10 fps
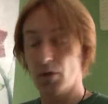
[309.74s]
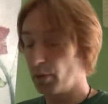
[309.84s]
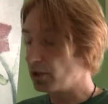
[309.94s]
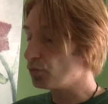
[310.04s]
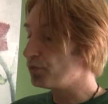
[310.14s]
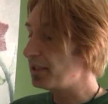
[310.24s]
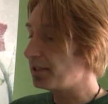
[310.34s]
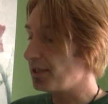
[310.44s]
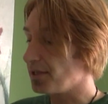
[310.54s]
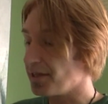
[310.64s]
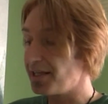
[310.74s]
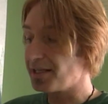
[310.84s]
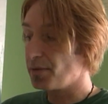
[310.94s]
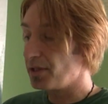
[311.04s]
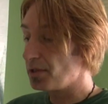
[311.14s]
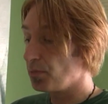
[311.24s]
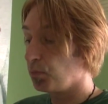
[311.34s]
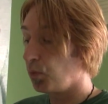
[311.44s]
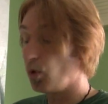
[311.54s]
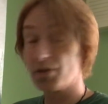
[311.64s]
When you read this
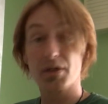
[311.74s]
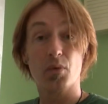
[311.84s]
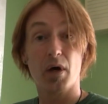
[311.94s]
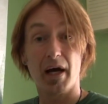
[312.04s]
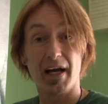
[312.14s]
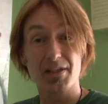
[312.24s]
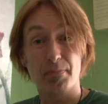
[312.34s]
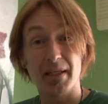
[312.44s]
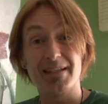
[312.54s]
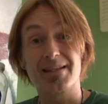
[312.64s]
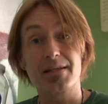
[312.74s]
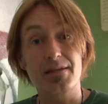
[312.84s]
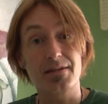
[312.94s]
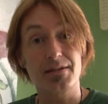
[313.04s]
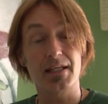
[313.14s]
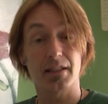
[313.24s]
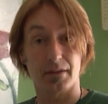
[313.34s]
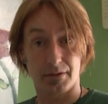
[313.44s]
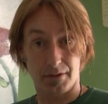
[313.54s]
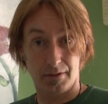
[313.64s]
water has been
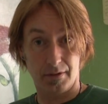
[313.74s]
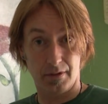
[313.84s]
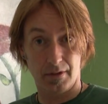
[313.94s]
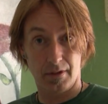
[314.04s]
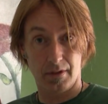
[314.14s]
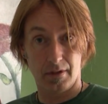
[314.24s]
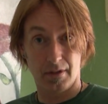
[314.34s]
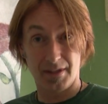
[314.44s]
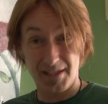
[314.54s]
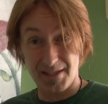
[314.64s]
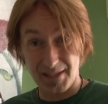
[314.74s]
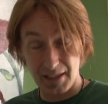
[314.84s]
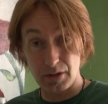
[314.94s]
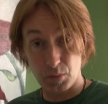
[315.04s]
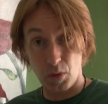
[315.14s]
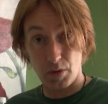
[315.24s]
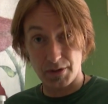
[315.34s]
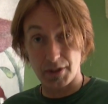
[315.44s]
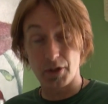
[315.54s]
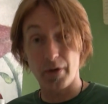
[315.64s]
distilled. Distilled
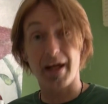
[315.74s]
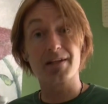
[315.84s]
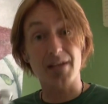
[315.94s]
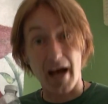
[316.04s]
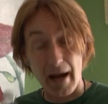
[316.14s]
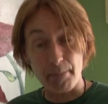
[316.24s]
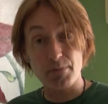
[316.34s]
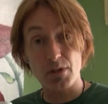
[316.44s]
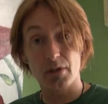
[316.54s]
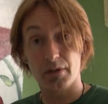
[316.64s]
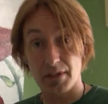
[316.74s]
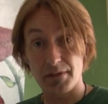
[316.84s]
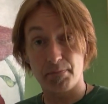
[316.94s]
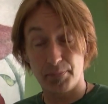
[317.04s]
water, you know, that's absolutely